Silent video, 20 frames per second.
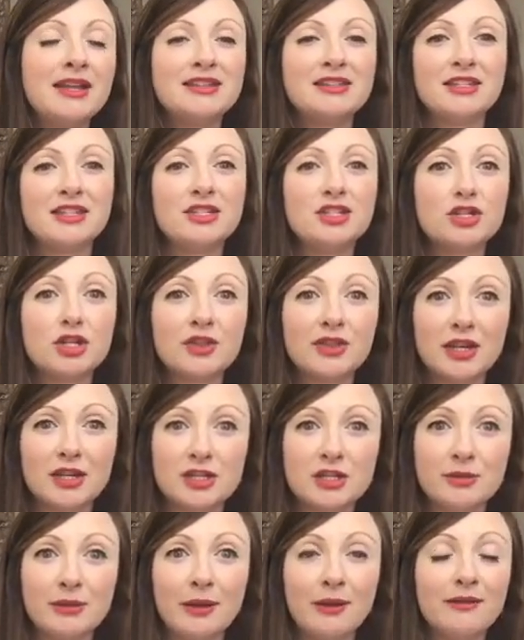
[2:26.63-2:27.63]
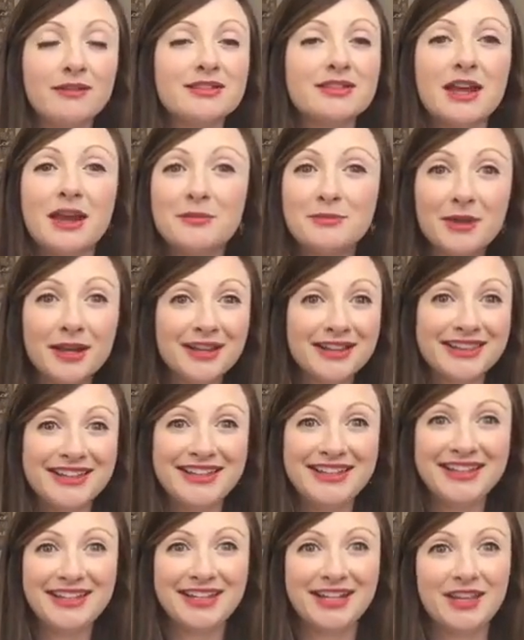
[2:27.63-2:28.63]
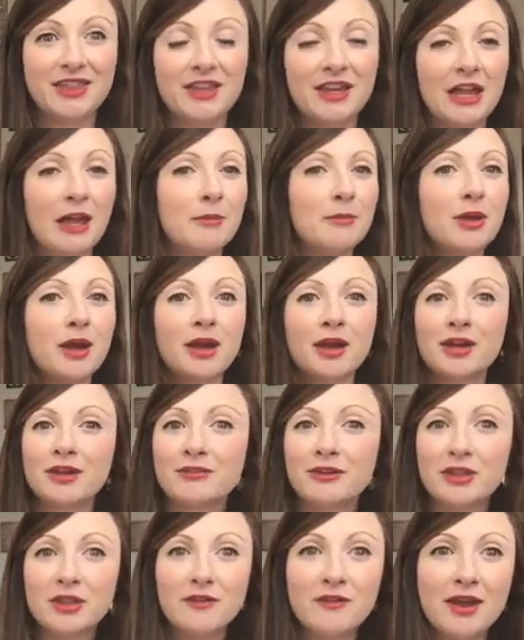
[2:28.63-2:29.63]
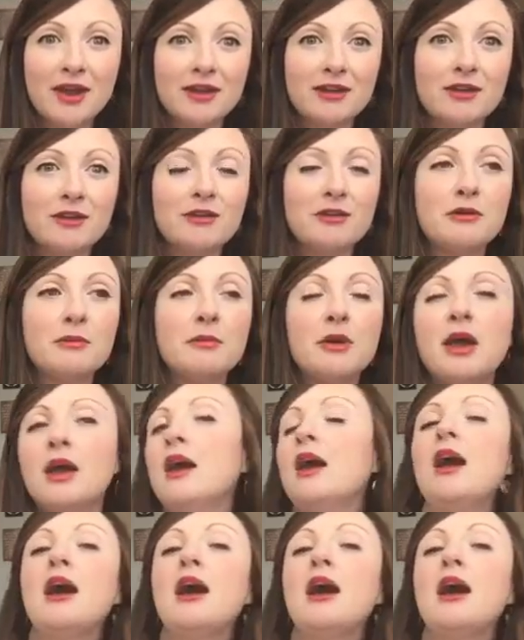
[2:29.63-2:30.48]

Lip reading: Then during that 2 hours, I'm not cleaning anything. I'm not going to run the vacuum.